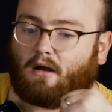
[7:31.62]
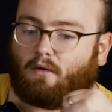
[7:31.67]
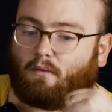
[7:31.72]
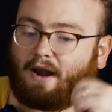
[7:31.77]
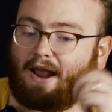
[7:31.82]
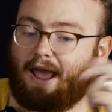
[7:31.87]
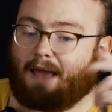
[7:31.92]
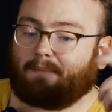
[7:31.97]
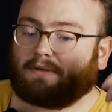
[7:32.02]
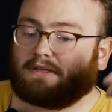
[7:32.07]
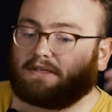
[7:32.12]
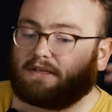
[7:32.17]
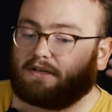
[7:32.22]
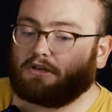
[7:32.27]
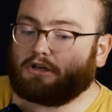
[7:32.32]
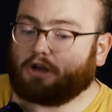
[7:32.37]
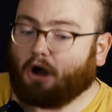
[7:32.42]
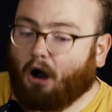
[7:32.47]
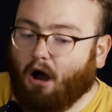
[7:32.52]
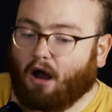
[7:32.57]
What happens
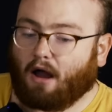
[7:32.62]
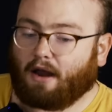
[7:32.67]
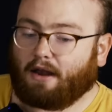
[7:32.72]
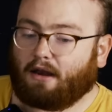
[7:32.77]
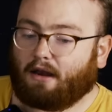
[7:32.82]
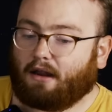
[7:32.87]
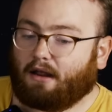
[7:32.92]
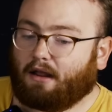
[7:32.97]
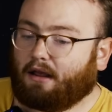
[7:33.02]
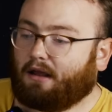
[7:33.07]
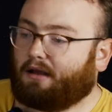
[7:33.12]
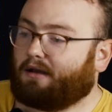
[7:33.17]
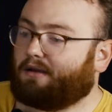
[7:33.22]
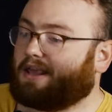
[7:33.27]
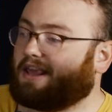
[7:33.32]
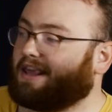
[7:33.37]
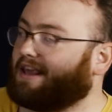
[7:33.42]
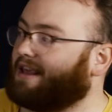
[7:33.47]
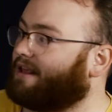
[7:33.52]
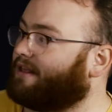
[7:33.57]
in Dawn?
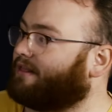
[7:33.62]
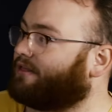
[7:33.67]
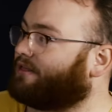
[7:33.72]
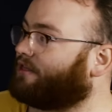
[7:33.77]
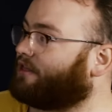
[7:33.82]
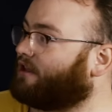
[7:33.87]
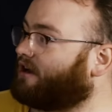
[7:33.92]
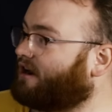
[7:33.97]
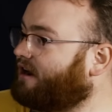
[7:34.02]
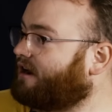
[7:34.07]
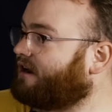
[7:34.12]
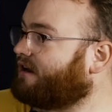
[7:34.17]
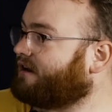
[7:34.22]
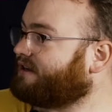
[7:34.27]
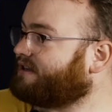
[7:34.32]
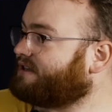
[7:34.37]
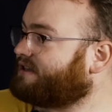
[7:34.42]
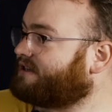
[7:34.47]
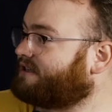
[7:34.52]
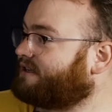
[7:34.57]
He
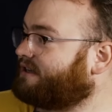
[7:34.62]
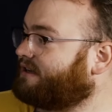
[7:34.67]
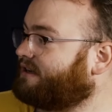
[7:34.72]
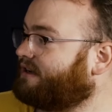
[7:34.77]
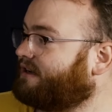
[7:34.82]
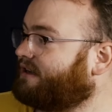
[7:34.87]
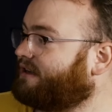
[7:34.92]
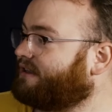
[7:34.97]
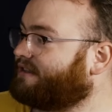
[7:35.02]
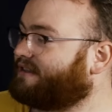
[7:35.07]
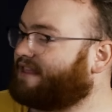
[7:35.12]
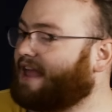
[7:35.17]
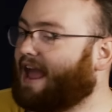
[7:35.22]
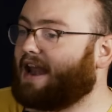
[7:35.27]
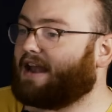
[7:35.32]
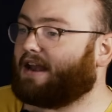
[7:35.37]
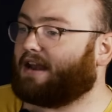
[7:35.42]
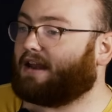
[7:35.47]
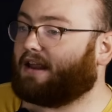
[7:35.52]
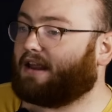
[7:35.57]
learns
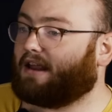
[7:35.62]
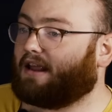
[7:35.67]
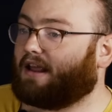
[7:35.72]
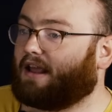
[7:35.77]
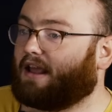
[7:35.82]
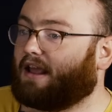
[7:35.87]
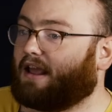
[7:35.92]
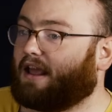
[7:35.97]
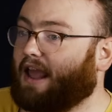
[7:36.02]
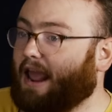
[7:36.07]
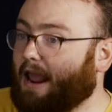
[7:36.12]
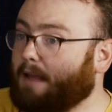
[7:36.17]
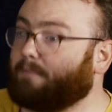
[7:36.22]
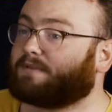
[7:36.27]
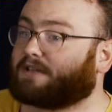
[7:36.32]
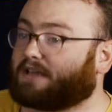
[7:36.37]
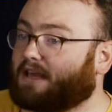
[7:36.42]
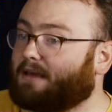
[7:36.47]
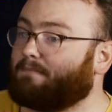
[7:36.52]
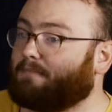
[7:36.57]
that
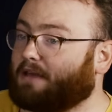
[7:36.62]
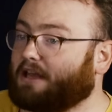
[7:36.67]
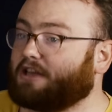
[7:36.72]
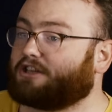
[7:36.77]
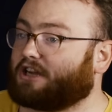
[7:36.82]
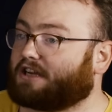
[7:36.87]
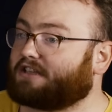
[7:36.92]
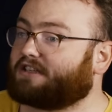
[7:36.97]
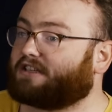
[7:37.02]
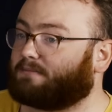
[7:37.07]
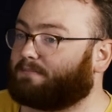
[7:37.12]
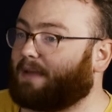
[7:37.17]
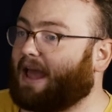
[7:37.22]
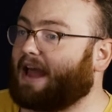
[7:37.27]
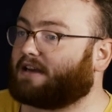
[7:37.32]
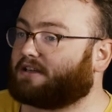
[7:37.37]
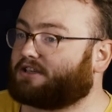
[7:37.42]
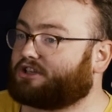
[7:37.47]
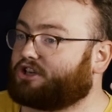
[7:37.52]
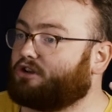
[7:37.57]
apes can be just as
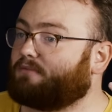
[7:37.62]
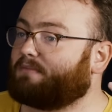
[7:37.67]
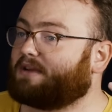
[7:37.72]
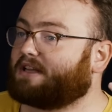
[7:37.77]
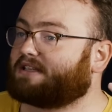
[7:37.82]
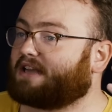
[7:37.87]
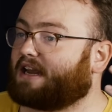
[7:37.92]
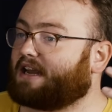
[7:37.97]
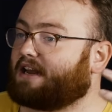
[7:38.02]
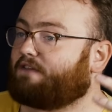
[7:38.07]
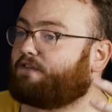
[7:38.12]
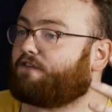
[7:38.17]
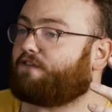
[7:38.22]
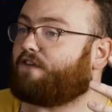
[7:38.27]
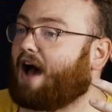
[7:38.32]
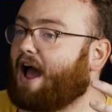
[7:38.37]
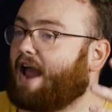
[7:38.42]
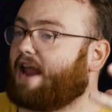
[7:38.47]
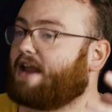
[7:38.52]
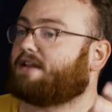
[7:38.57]
bad as humans, and he
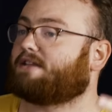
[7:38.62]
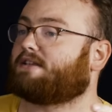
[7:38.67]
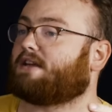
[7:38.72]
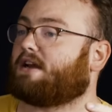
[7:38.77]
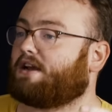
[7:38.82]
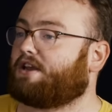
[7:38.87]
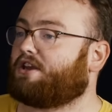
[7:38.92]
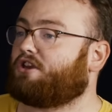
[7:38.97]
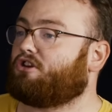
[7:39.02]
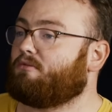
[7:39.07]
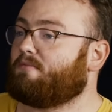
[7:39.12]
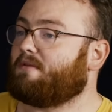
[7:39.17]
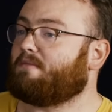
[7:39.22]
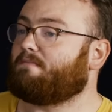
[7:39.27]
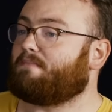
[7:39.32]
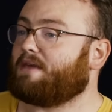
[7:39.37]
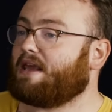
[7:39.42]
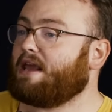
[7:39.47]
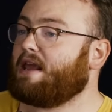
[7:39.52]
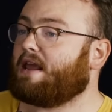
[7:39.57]
finds a
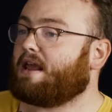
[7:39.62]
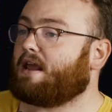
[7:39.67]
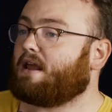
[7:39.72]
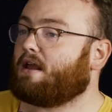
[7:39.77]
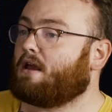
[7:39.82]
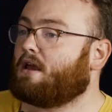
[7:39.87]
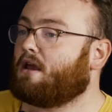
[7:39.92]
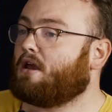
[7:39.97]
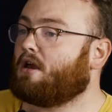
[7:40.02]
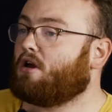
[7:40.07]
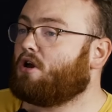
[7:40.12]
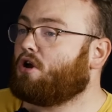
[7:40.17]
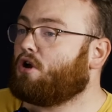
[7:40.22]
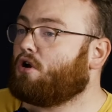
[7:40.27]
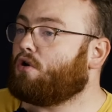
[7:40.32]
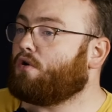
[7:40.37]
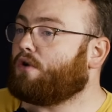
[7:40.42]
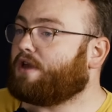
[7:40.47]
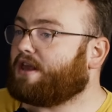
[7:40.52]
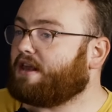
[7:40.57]
human being
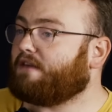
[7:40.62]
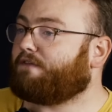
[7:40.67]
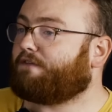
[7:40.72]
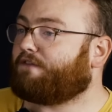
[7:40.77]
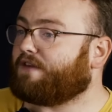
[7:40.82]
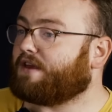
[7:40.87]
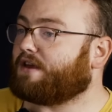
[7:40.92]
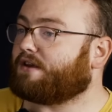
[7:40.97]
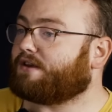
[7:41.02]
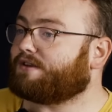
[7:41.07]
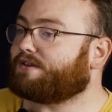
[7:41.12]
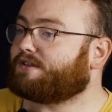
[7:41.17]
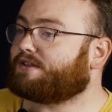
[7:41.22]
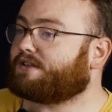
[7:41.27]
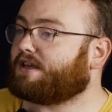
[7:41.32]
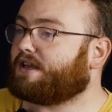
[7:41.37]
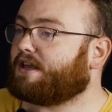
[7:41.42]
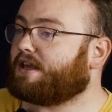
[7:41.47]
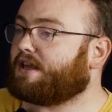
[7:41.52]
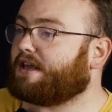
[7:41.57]
who he
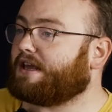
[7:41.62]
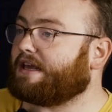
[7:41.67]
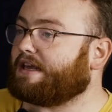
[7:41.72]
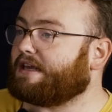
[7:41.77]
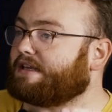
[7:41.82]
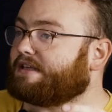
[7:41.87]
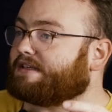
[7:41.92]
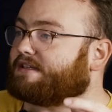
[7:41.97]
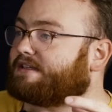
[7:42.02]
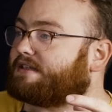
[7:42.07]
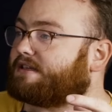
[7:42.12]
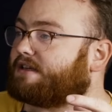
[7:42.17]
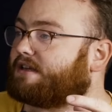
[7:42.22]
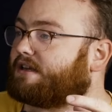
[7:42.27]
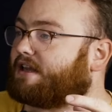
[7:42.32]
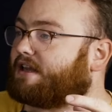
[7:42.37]
feels is